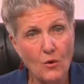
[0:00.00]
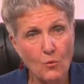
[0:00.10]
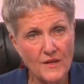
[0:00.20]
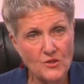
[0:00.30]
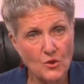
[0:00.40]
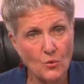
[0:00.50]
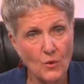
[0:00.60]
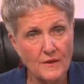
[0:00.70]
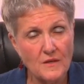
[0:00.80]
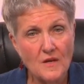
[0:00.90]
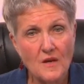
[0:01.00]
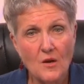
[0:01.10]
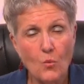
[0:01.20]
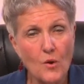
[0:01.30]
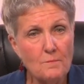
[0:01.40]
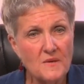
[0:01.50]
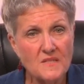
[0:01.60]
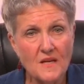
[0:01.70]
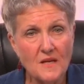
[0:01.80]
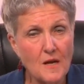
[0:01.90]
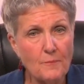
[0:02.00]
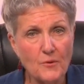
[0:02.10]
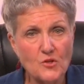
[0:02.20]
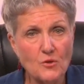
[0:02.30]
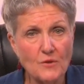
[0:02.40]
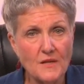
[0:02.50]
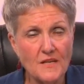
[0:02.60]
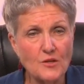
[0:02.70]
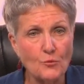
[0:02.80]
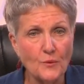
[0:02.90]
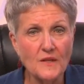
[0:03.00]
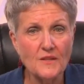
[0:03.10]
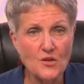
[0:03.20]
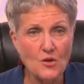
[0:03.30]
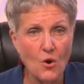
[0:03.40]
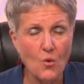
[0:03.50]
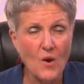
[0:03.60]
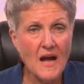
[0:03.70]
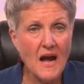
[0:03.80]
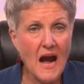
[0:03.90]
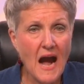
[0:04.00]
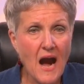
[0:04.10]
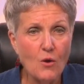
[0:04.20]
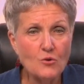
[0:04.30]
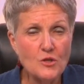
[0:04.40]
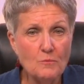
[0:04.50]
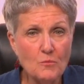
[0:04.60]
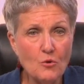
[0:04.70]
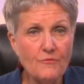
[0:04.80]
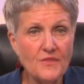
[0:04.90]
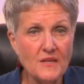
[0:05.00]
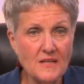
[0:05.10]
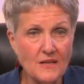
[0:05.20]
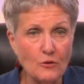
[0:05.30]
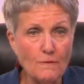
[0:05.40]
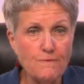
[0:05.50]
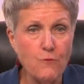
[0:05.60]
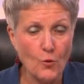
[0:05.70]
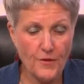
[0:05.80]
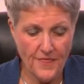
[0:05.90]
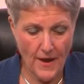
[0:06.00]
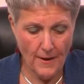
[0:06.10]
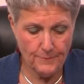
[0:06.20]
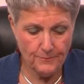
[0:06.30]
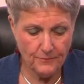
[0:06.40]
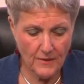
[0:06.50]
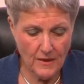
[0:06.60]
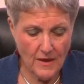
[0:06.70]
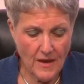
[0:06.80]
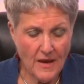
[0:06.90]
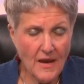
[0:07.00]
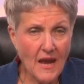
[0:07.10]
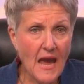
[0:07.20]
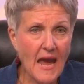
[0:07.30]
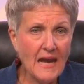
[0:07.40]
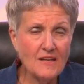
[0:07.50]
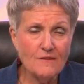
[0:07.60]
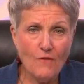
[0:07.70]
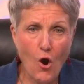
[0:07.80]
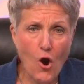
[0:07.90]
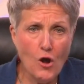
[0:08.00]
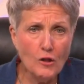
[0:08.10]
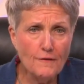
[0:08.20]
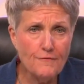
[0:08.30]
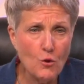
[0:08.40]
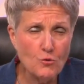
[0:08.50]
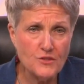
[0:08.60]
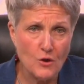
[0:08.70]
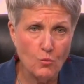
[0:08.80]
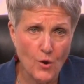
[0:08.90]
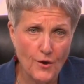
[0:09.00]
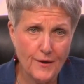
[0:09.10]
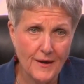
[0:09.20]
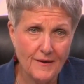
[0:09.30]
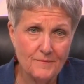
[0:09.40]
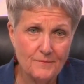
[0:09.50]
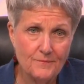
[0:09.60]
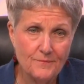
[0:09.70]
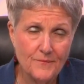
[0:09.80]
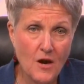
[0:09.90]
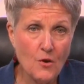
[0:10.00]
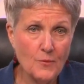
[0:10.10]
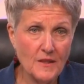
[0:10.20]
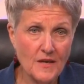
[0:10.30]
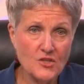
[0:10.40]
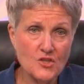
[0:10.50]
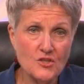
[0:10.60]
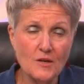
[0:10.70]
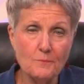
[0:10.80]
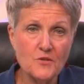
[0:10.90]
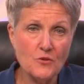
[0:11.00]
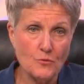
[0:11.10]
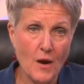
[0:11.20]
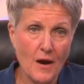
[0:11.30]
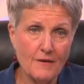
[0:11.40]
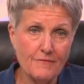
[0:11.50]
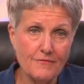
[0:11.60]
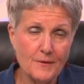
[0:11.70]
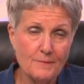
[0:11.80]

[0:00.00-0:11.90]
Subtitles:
we do it, we're missing an opportunity to really know how to move the needle for them. And if all of those are working, our relationships thrive.